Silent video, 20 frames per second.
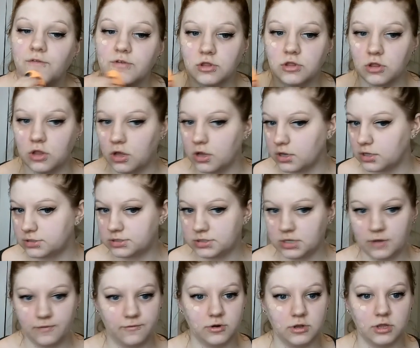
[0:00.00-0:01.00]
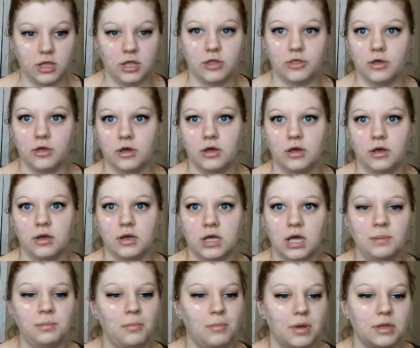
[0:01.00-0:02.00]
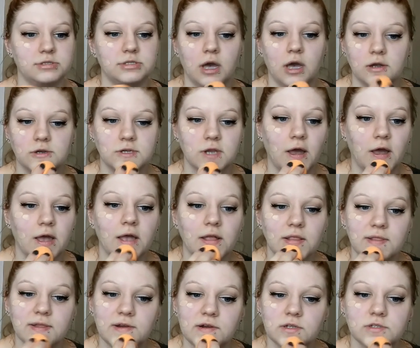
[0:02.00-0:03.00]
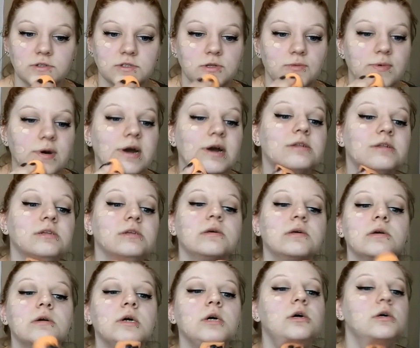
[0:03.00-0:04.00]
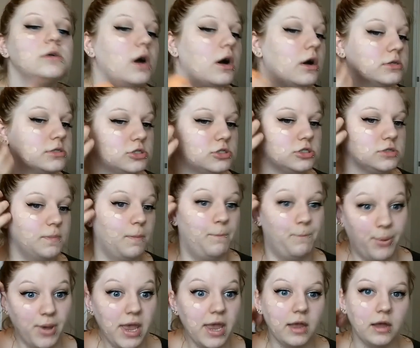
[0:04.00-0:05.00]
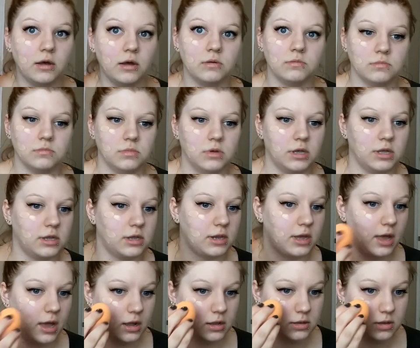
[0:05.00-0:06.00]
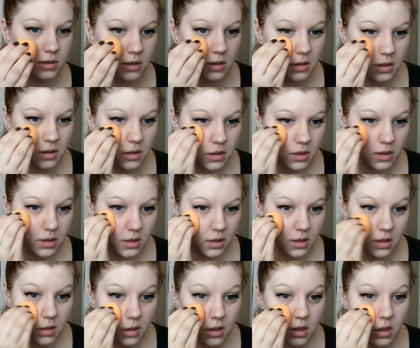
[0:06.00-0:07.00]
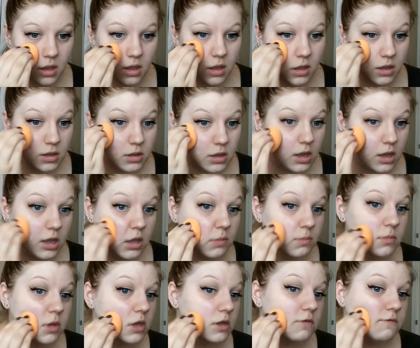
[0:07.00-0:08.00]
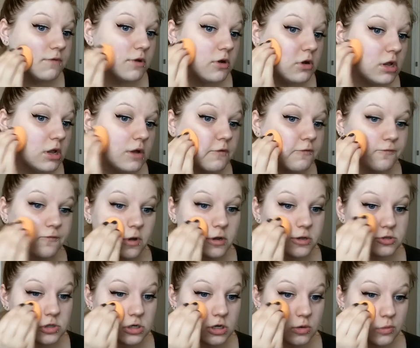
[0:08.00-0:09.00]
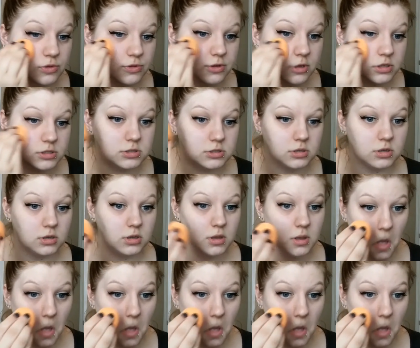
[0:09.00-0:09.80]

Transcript: For the longest, for like a couple months actually, I had little to no acne. Also, just BAM! I get acne, and I am getting very frustrated with it.